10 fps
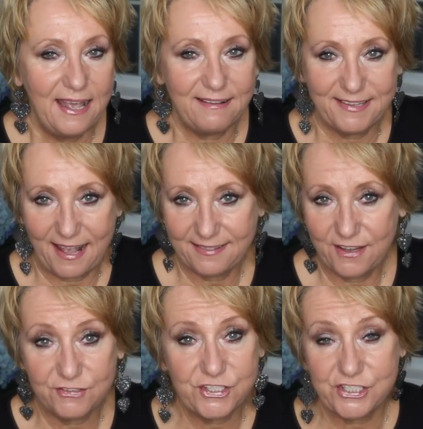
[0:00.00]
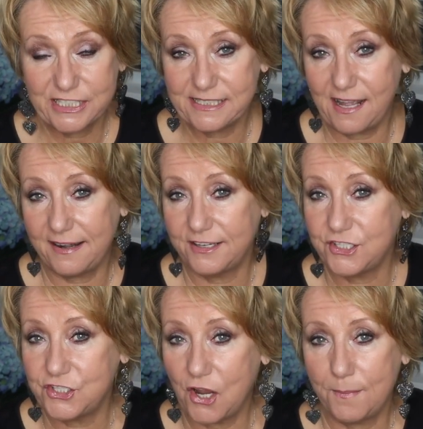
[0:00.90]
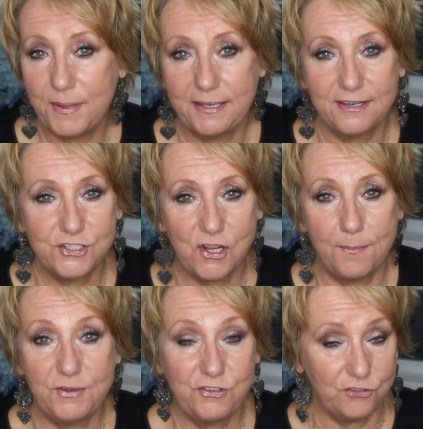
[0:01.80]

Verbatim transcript: I sat there and she just started chopping and chopping.